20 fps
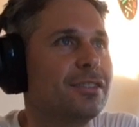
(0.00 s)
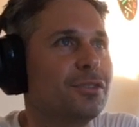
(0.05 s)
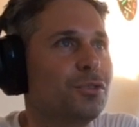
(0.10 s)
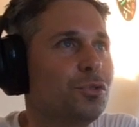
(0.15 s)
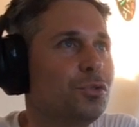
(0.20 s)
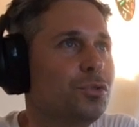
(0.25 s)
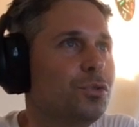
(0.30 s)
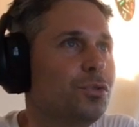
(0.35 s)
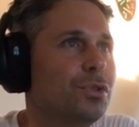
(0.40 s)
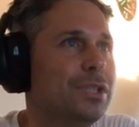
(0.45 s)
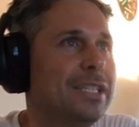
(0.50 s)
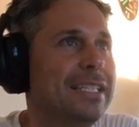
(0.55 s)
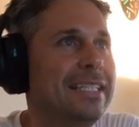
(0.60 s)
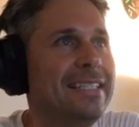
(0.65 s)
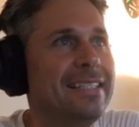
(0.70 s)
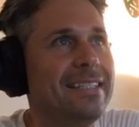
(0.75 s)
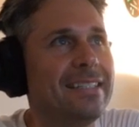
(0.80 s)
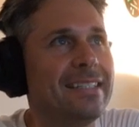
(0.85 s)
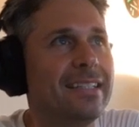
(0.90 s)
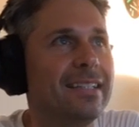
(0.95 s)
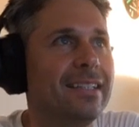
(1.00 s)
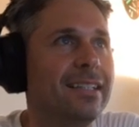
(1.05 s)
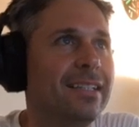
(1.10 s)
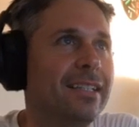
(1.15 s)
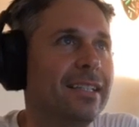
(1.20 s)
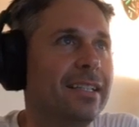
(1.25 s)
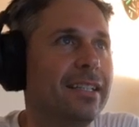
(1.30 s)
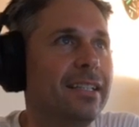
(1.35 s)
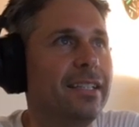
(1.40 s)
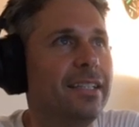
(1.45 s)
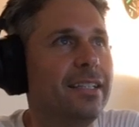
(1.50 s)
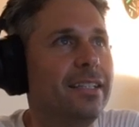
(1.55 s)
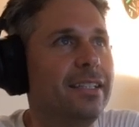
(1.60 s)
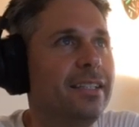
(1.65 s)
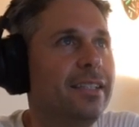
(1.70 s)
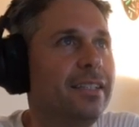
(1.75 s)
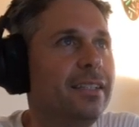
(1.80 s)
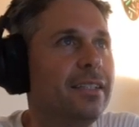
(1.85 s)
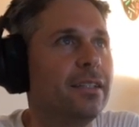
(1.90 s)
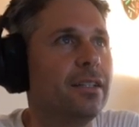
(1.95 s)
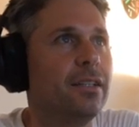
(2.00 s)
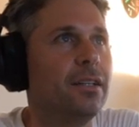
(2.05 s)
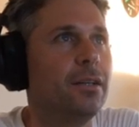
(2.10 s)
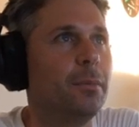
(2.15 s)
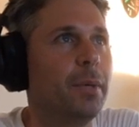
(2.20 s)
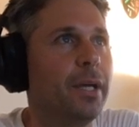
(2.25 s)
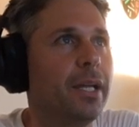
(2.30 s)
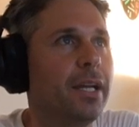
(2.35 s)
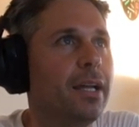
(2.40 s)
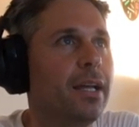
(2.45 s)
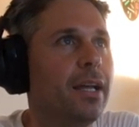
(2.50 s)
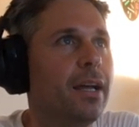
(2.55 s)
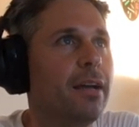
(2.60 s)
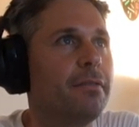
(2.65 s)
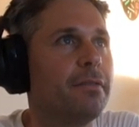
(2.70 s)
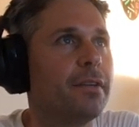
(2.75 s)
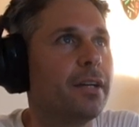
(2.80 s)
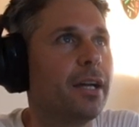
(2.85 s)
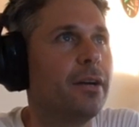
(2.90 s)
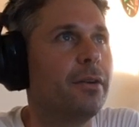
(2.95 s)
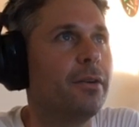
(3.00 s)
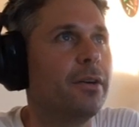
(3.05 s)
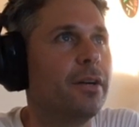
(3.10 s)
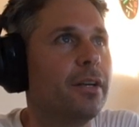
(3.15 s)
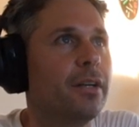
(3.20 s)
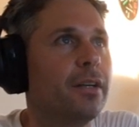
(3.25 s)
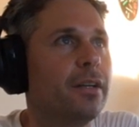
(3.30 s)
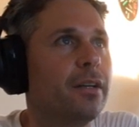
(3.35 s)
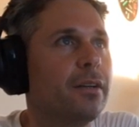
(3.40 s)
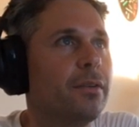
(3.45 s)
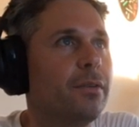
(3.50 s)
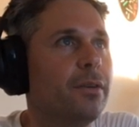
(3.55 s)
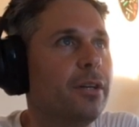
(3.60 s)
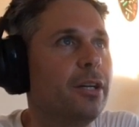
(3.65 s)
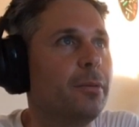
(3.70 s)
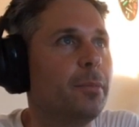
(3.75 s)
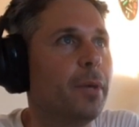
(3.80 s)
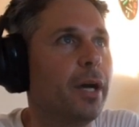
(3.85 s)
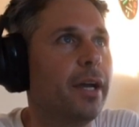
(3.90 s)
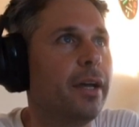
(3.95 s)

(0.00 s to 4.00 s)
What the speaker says: Recently, oh man, I forgot where am I?